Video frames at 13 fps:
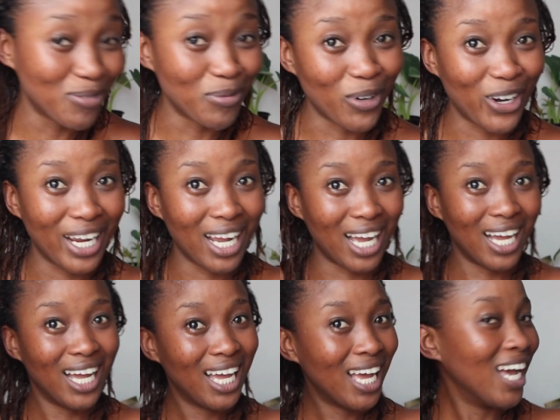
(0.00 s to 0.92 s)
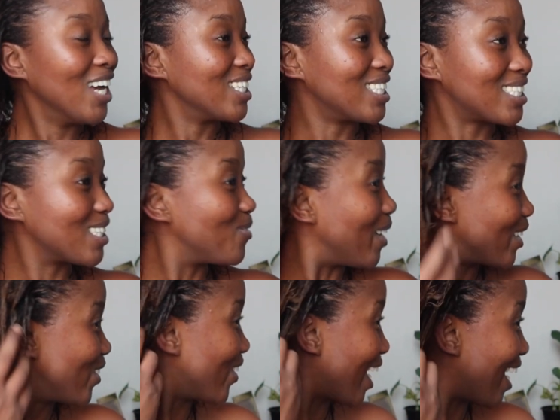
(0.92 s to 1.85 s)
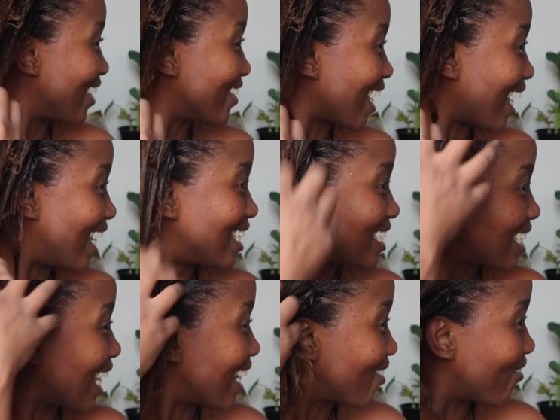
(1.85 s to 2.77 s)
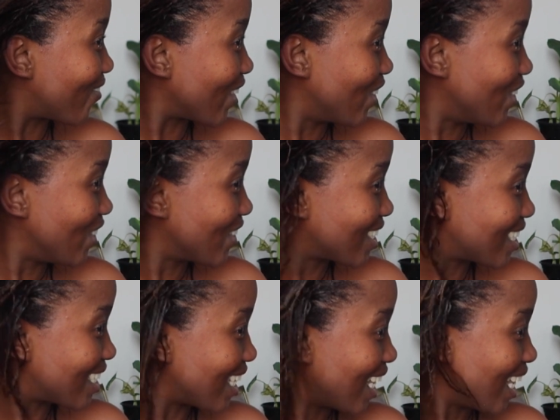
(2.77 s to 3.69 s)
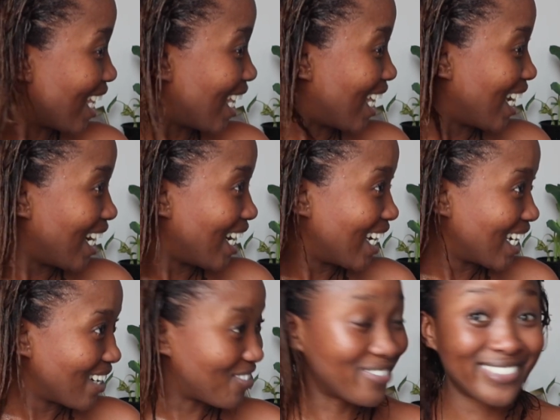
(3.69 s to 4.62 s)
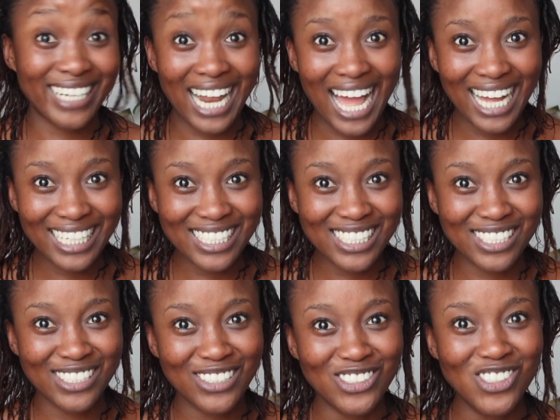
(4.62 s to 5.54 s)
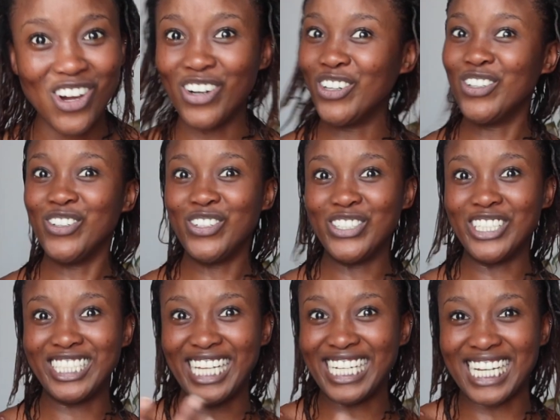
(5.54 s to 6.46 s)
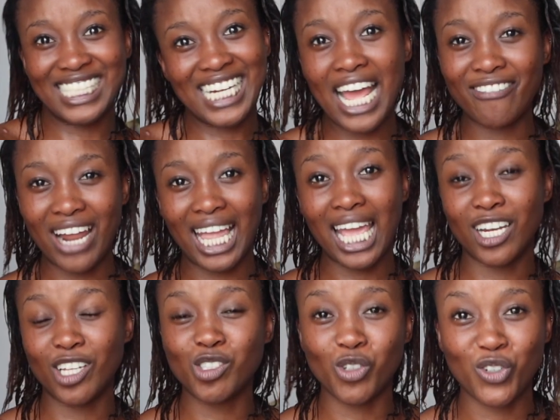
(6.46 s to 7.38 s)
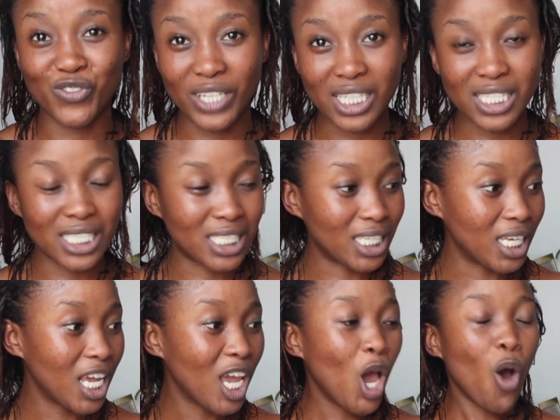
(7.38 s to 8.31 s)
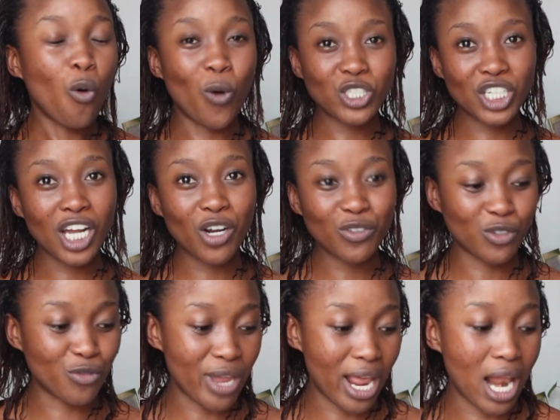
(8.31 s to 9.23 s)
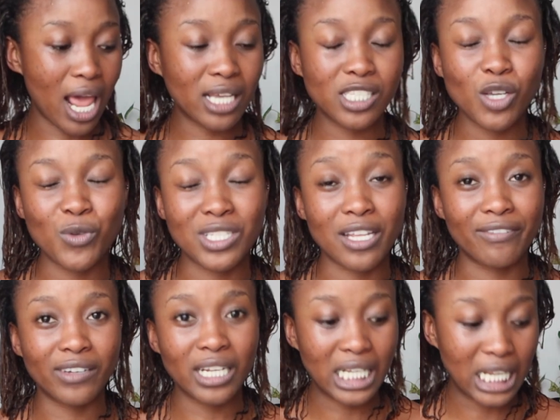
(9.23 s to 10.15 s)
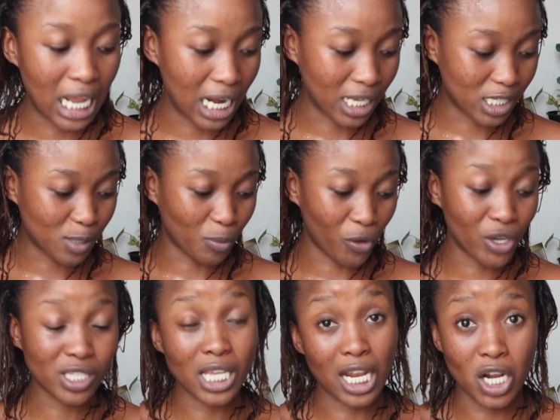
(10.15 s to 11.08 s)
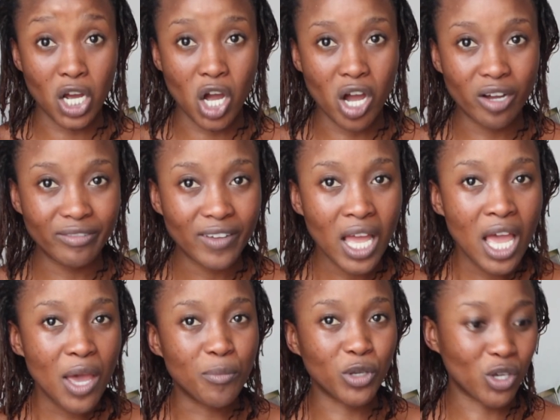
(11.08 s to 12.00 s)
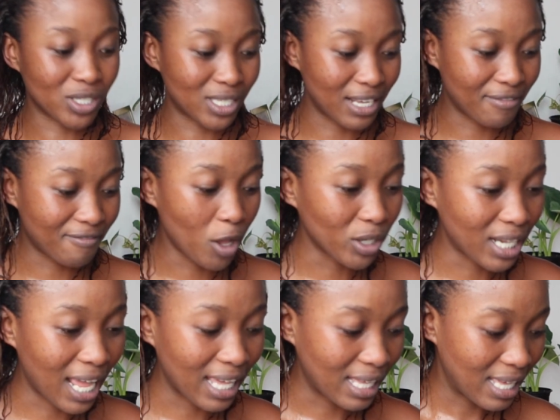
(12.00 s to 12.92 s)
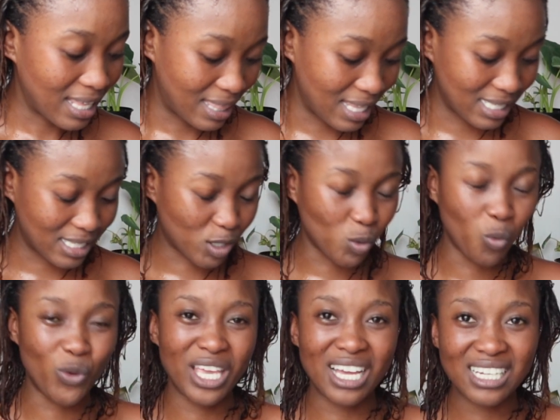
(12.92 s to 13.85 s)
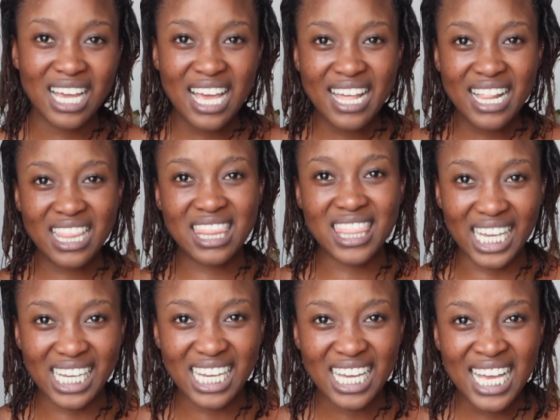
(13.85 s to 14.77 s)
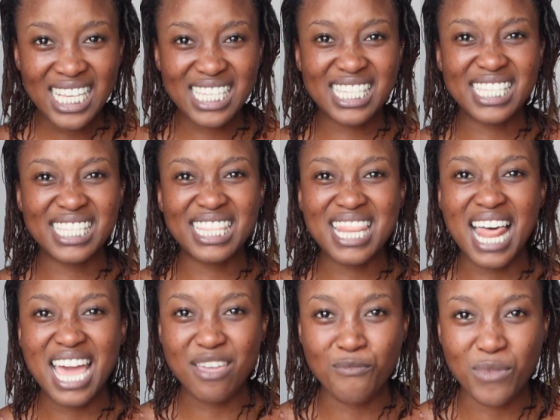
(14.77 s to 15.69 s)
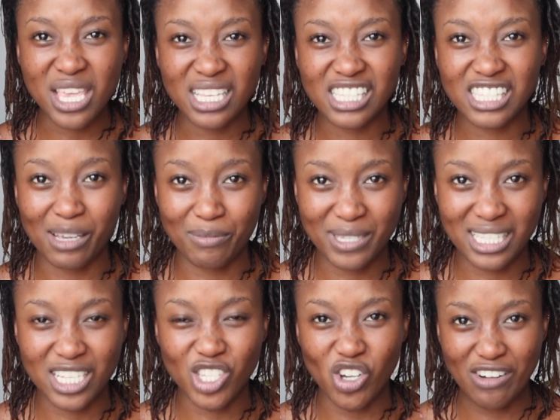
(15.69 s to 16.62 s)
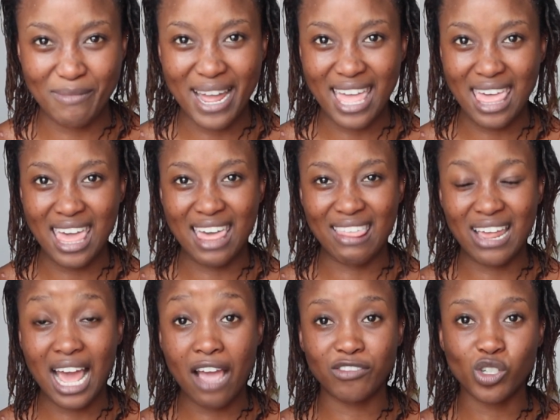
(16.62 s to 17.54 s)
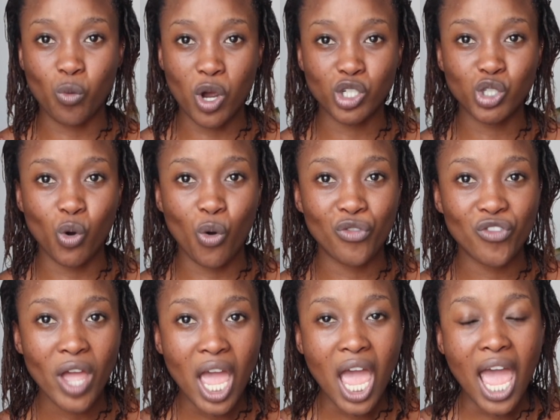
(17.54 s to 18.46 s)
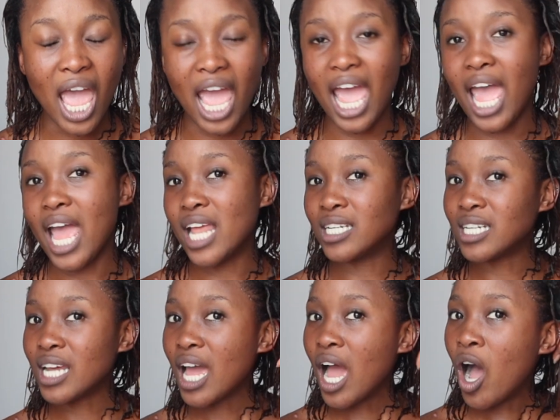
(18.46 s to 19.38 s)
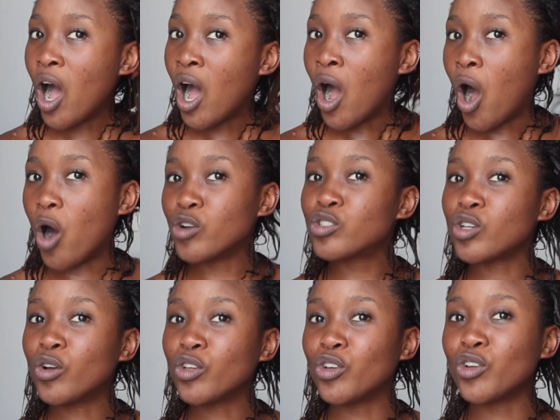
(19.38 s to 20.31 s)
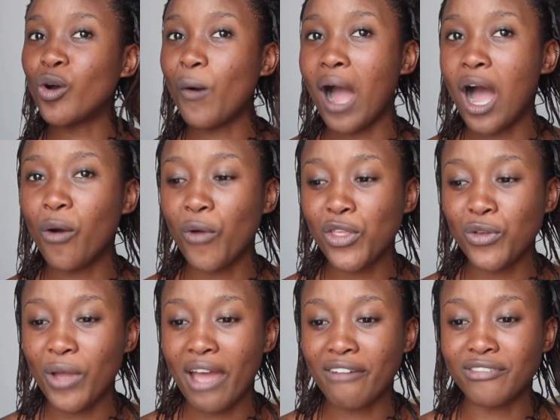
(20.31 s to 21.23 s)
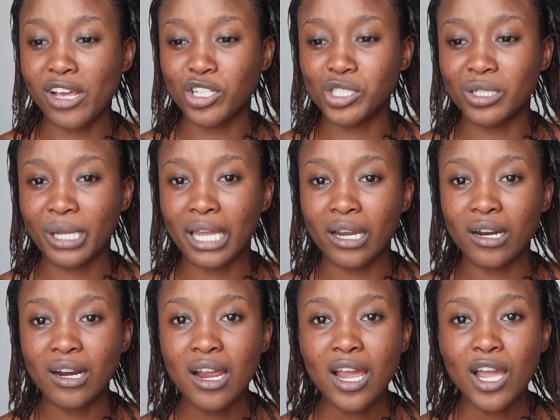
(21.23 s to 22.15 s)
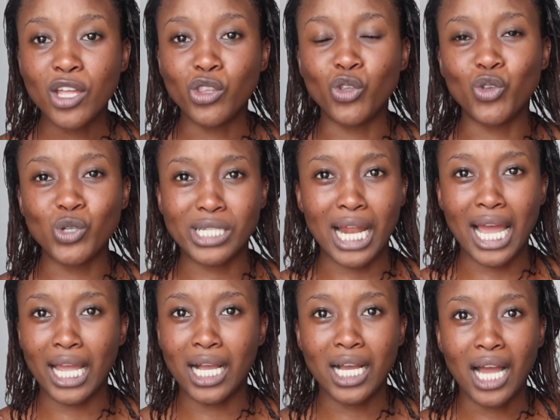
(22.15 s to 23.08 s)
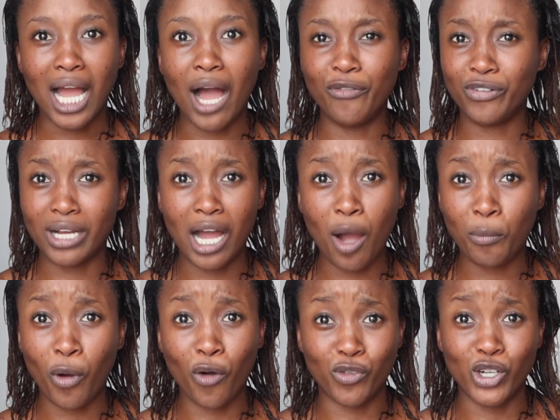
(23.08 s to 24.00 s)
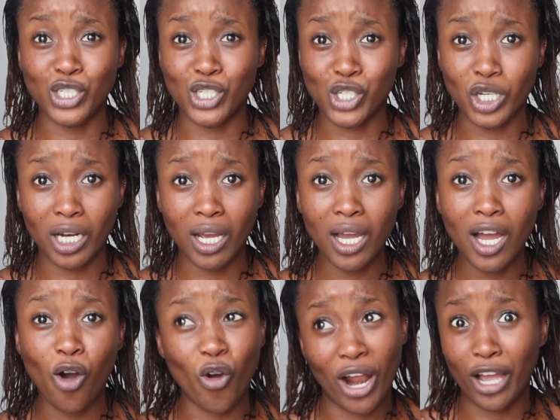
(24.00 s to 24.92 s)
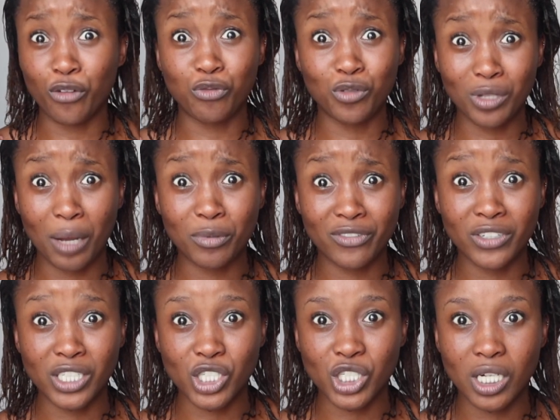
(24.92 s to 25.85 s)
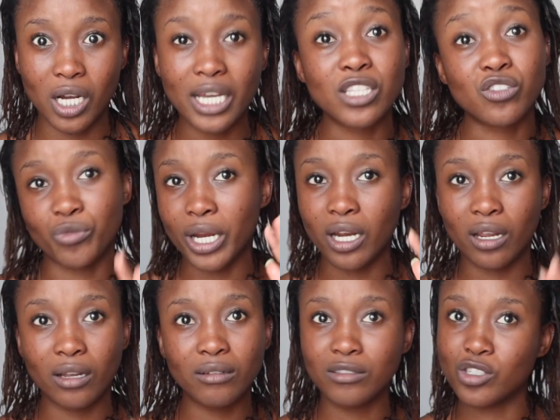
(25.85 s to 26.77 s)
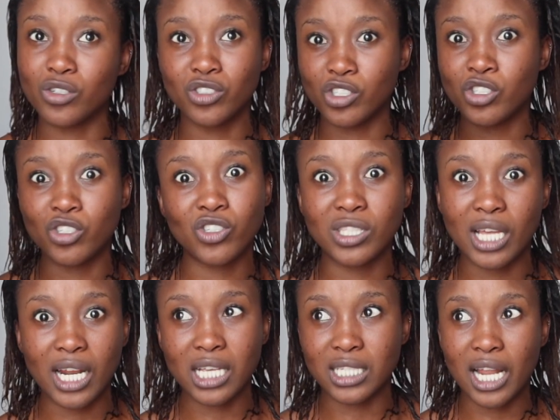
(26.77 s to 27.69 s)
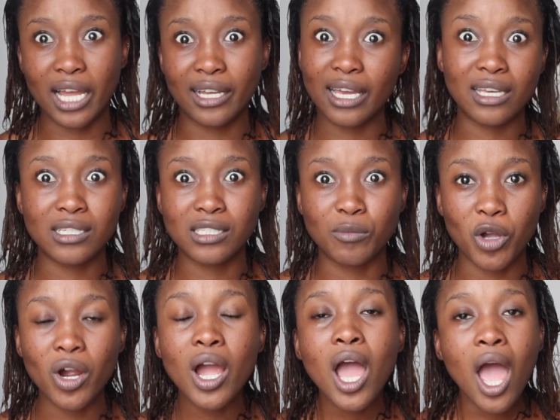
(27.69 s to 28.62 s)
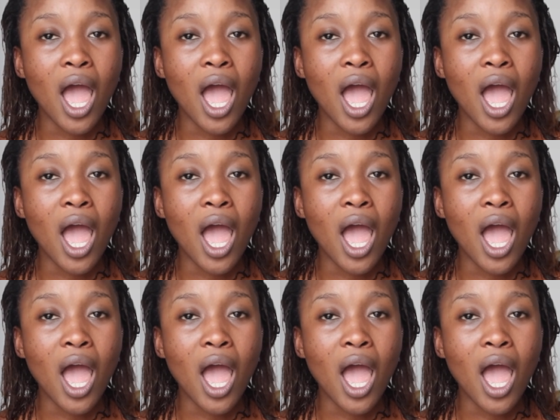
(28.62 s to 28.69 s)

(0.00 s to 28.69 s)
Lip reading: the mirror here. This is my new hair, you guys. It feels flat. No, it doesn't have like any sort of density. Washing out of the relaxer was definitely an experience and a half, because it felt like there's this weird thick slimy substance on my hair that I have to wash off. And also, you know how when you have natural hair you use like half a cup of conditioner or like a full cup of conditioner? It's raining, so just use that as like ASMR.